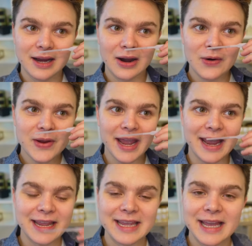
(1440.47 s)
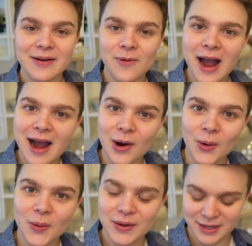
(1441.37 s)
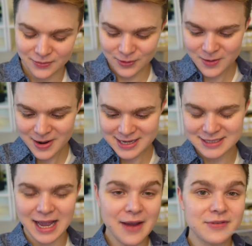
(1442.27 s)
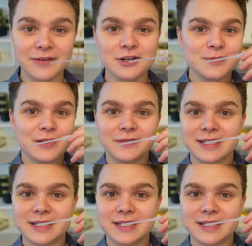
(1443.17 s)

Okay, wow, what am I, I've never smelled